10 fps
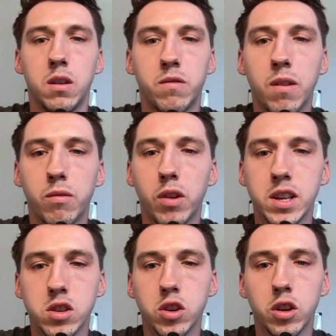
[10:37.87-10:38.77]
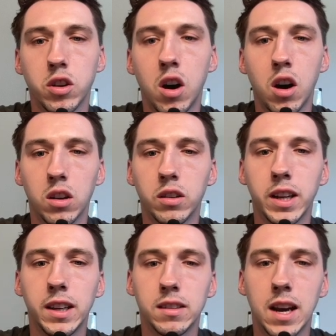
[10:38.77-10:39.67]
Front three is good:
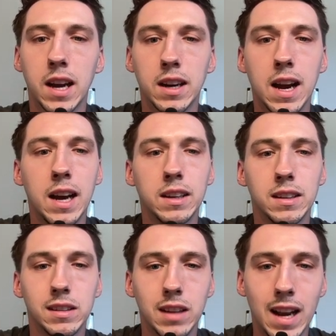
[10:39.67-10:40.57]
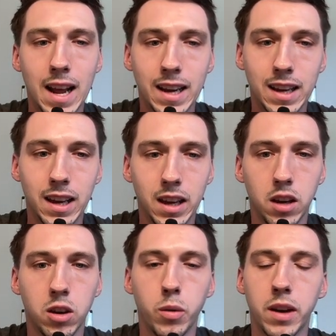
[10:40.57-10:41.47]
Haaland, Isak, and
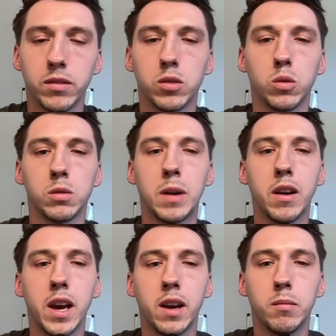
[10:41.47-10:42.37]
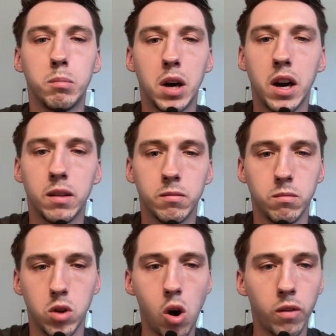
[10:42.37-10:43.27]
Solanke, who we haven't talked about yet, but
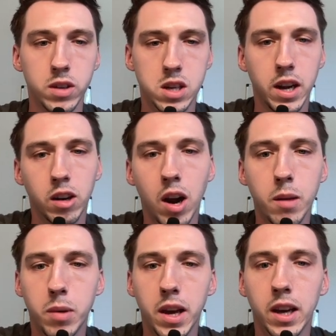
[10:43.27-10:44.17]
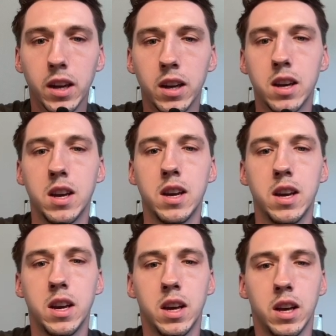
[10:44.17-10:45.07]
obviously a great pick.
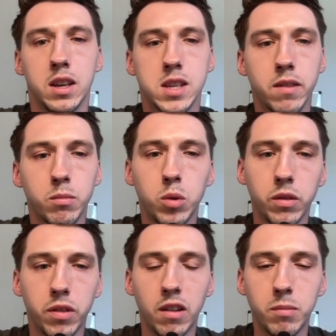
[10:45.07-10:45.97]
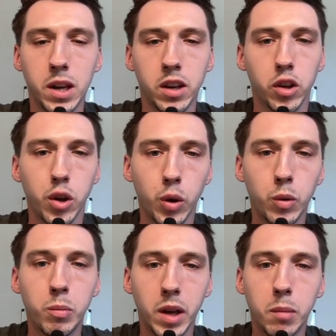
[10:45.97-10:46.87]
7.5 million
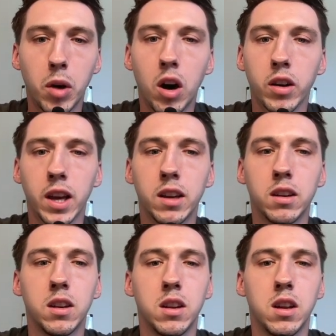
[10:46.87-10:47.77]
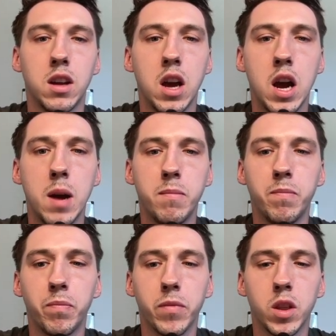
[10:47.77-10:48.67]
could be a bargain.
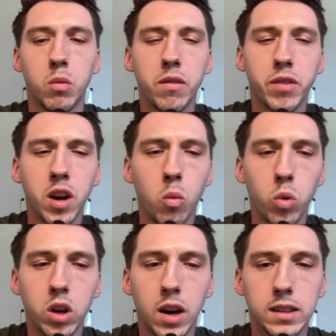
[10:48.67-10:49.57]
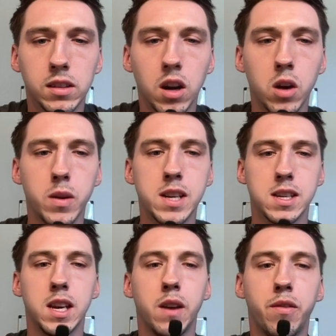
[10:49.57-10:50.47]
The one thing I would like to know
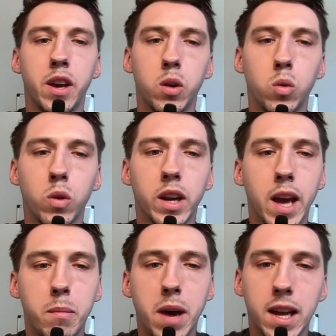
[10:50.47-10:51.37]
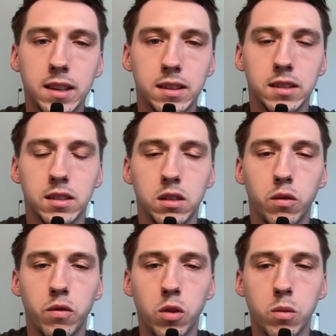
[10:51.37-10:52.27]
is if he'll get pens
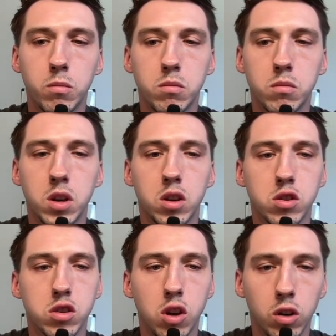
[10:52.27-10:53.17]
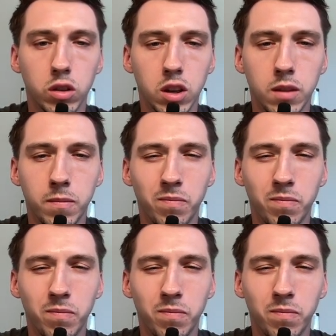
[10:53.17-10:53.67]
from Son.